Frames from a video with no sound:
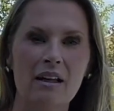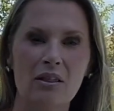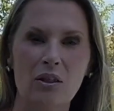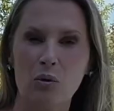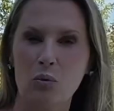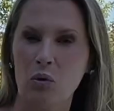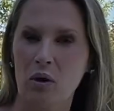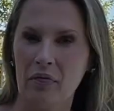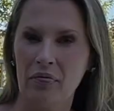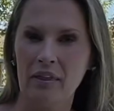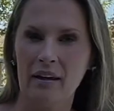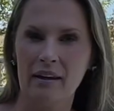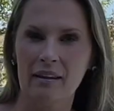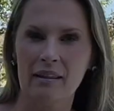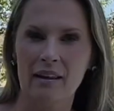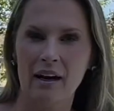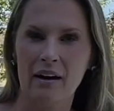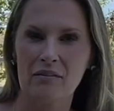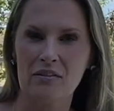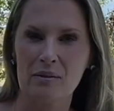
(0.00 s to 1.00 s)
the one thing
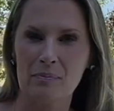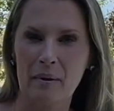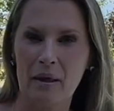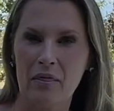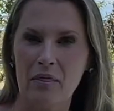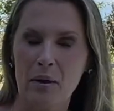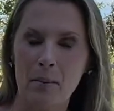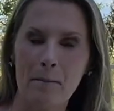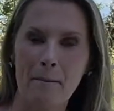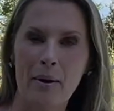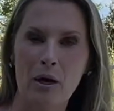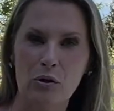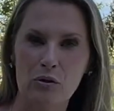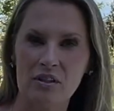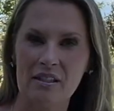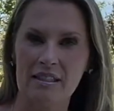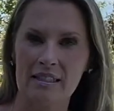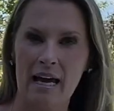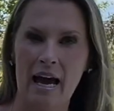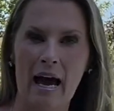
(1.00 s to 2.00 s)
that I've spent the
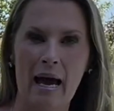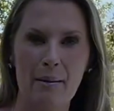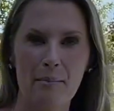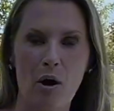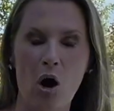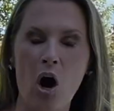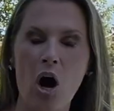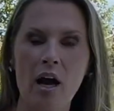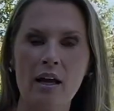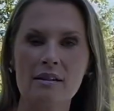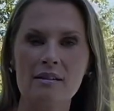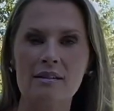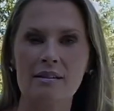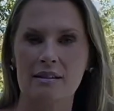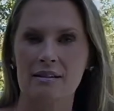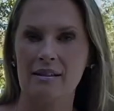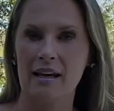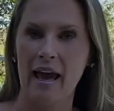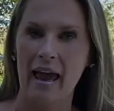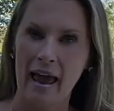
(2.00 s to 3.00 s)
most time on
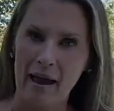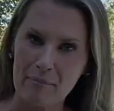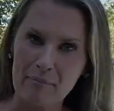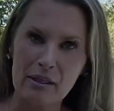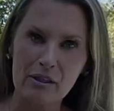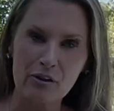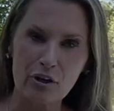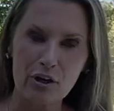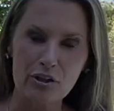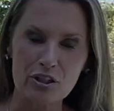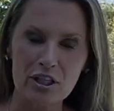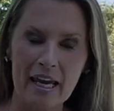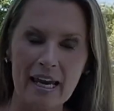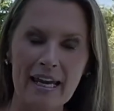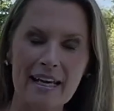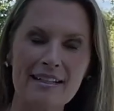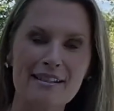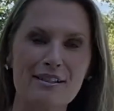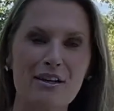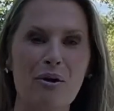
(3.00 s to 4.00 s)
since I have been
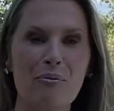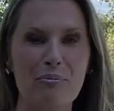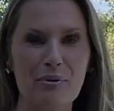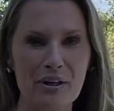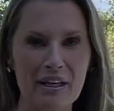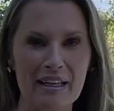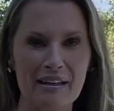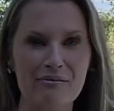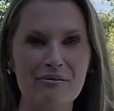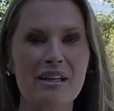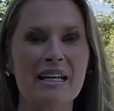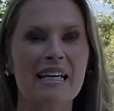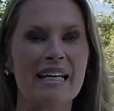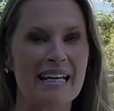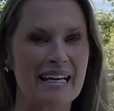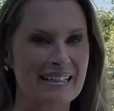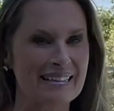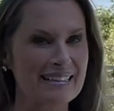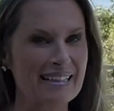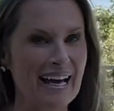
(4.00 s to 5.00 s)
crocheting, so I'm pretty
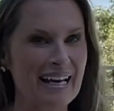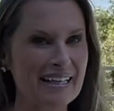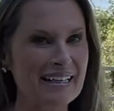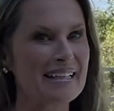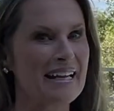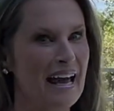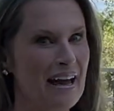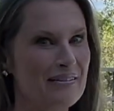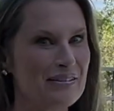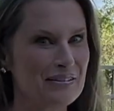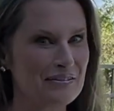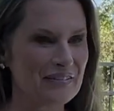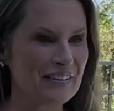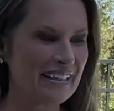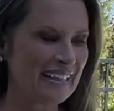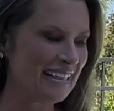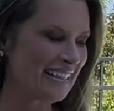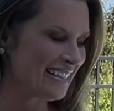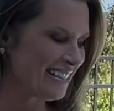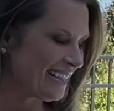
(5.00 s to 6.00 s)
excited to have it
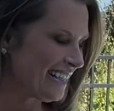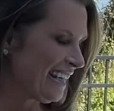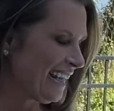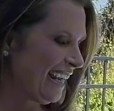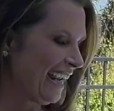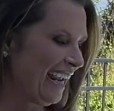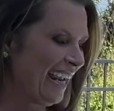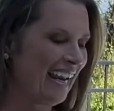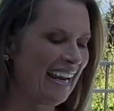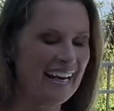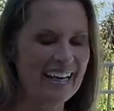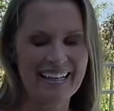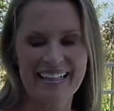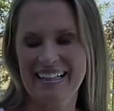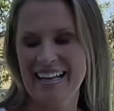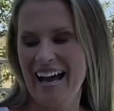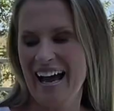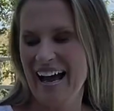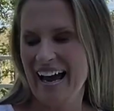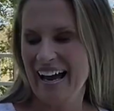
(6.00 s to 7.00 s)
finished, and
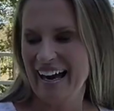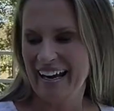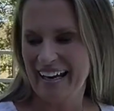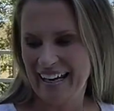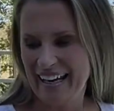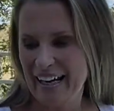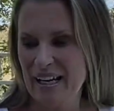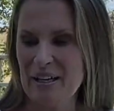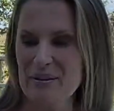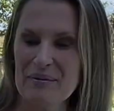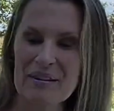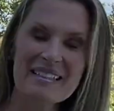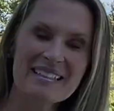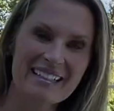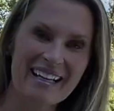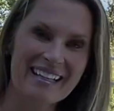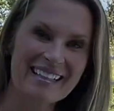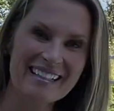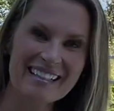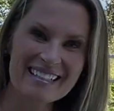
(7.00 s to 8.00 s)
I am
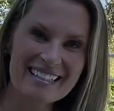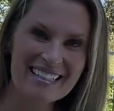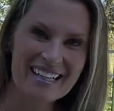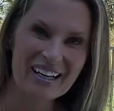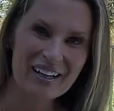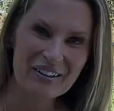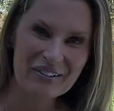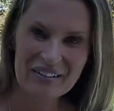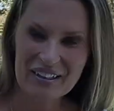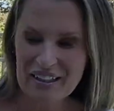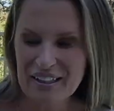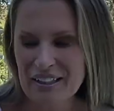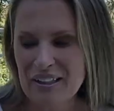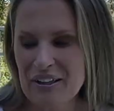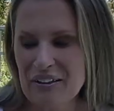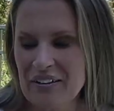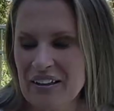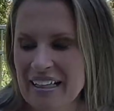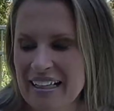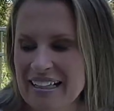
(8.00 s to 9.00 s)
excited to share it with
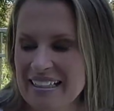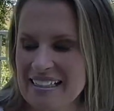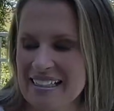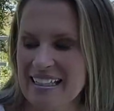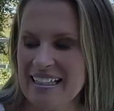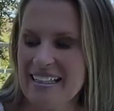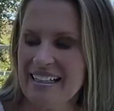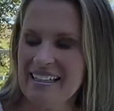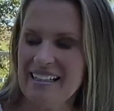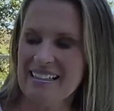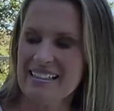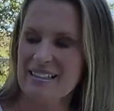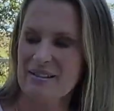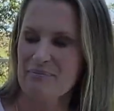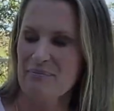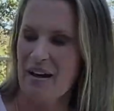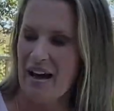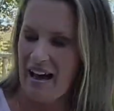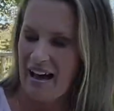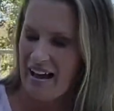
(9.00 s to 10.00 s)
you. It is
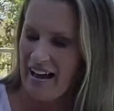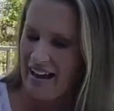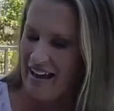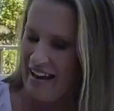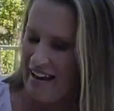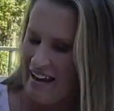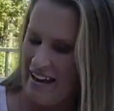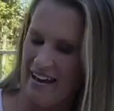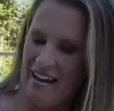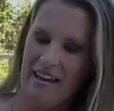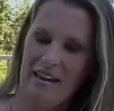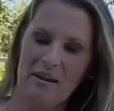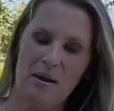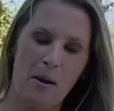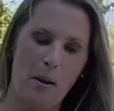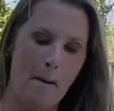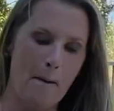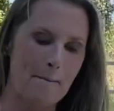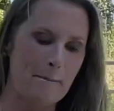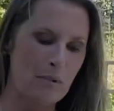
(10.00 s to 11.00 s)
my
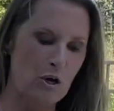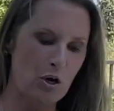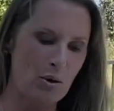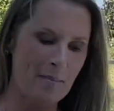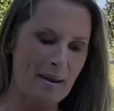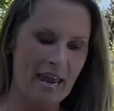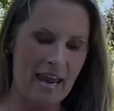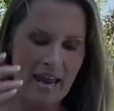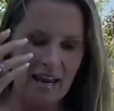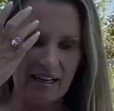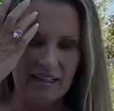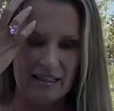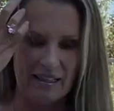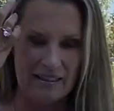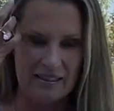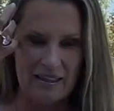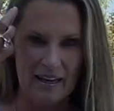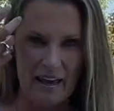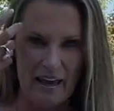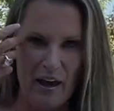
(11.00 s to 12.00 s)
mermaid
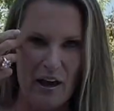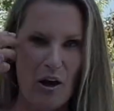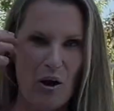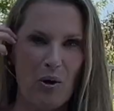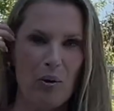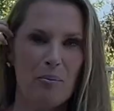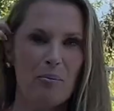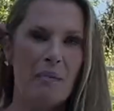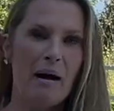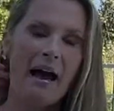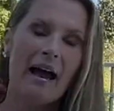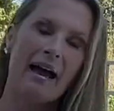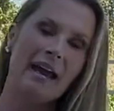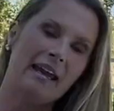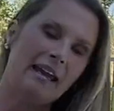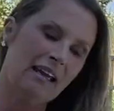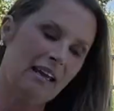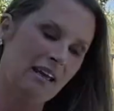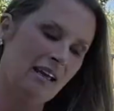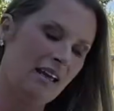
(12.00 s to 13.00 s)
tail,
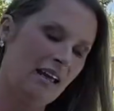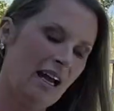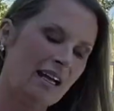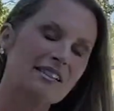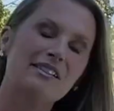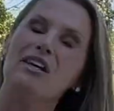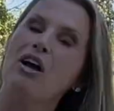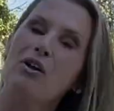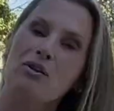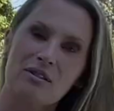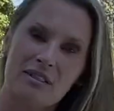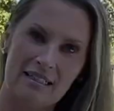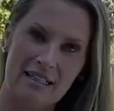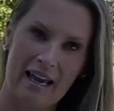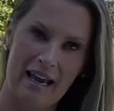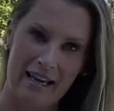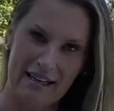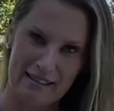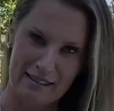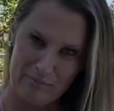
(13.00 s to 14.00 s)
my adult
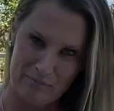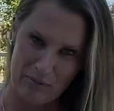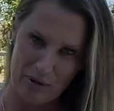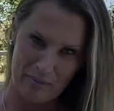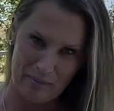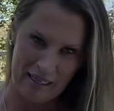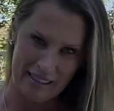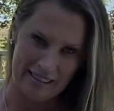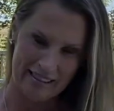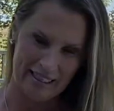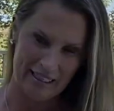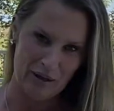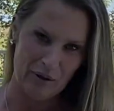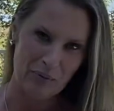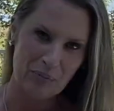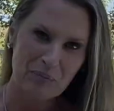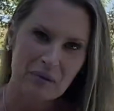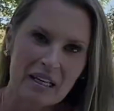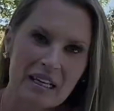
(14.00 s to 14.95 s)
size mermaid tail.